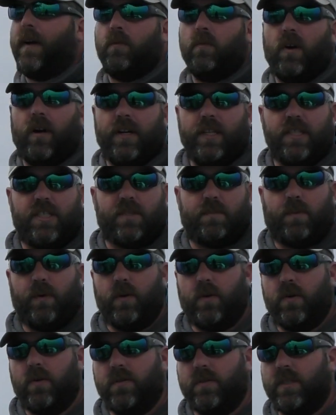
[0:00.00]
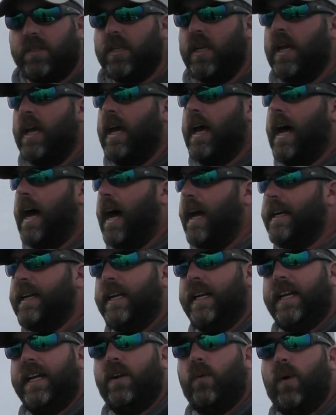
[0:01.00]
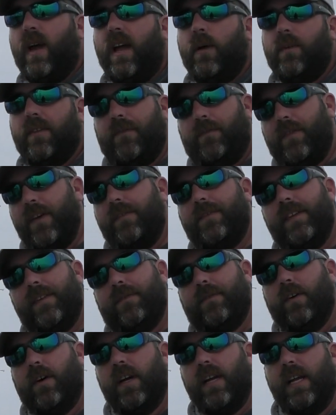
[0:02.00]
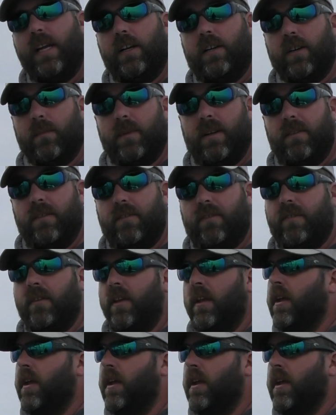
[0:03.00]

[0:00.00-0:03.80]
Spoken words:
I'm running spoons, I can get away with 50-foot increments.